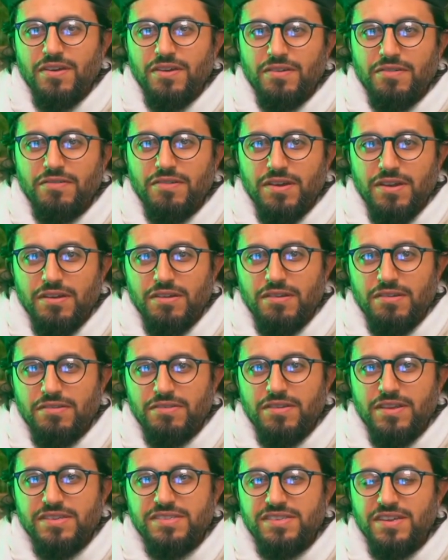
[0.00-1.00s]
right?
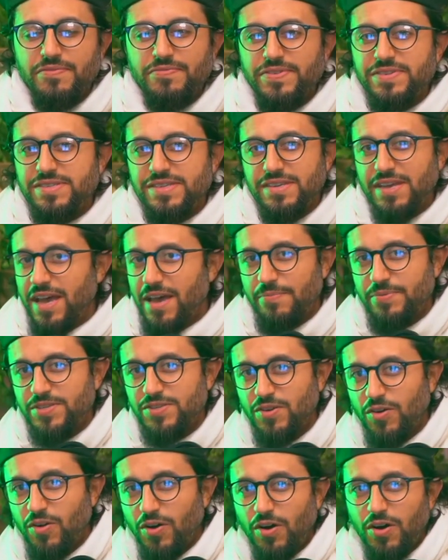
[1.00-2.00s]
This stuff is happens
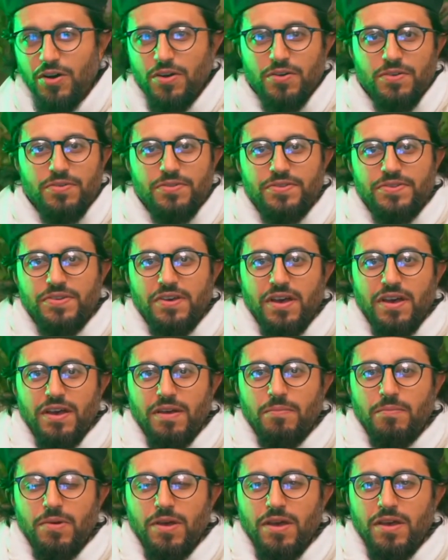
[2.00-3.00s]
all the
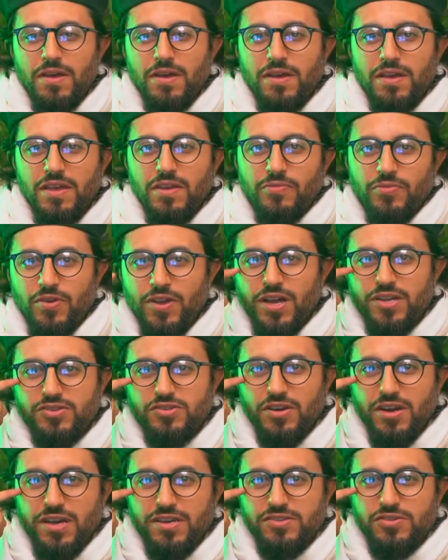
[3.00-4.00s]
time if you got
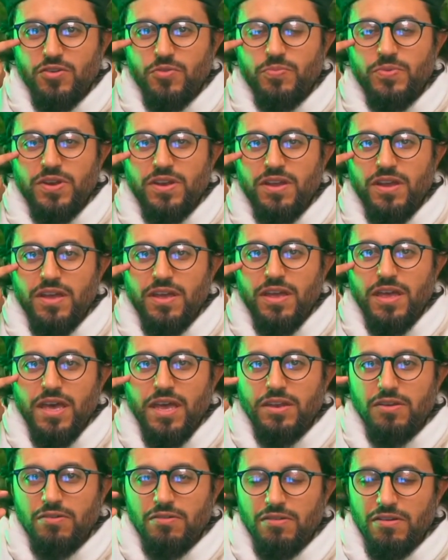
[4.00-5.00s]
your eyes open
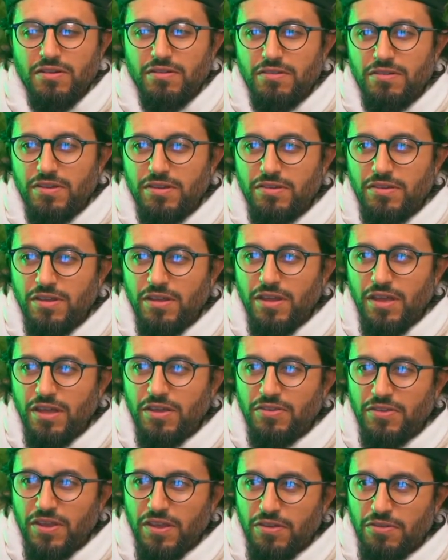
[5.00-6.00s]
and you're
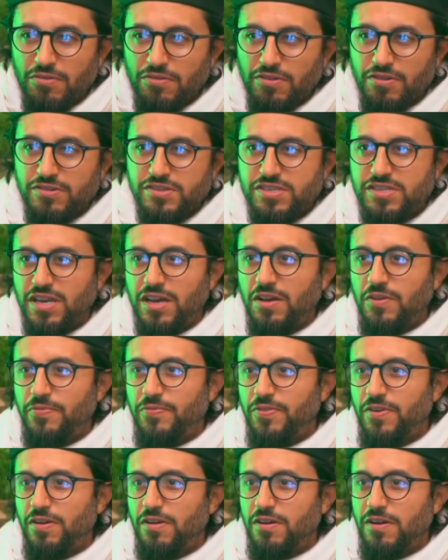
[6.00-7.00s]
e- either yourself
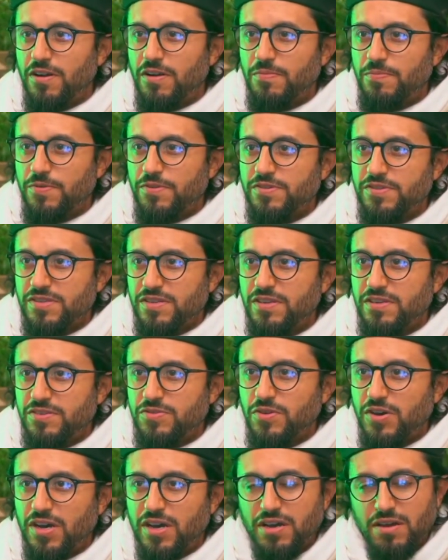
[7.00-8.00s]
or in a person in
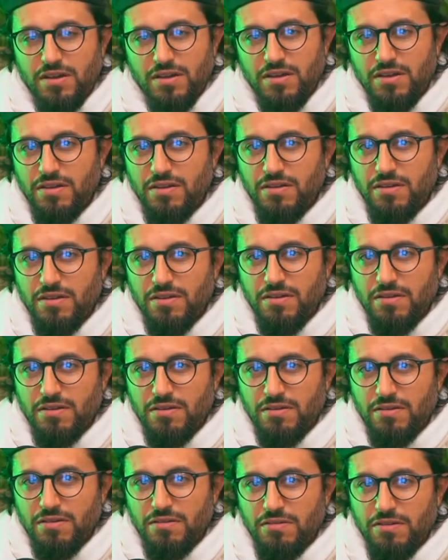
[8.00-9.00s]
dua
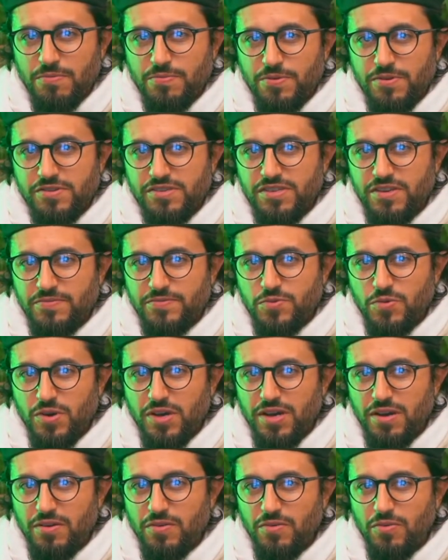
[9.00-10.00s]
you're a person of
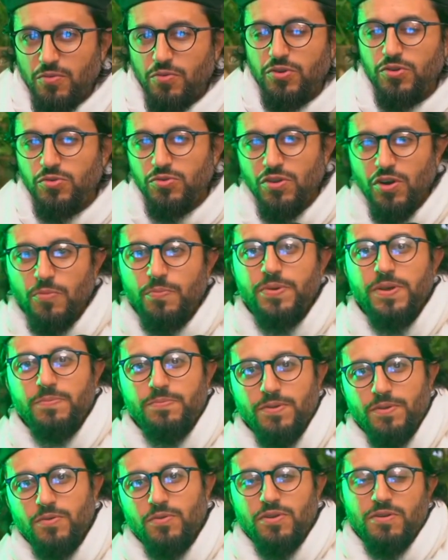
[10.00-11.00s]
dua, or you know
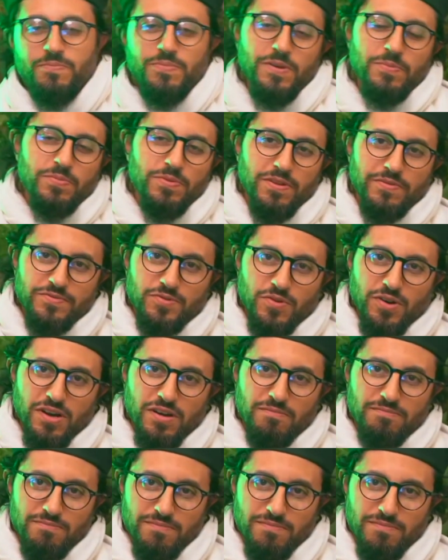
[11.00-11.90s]
people who are people of dua.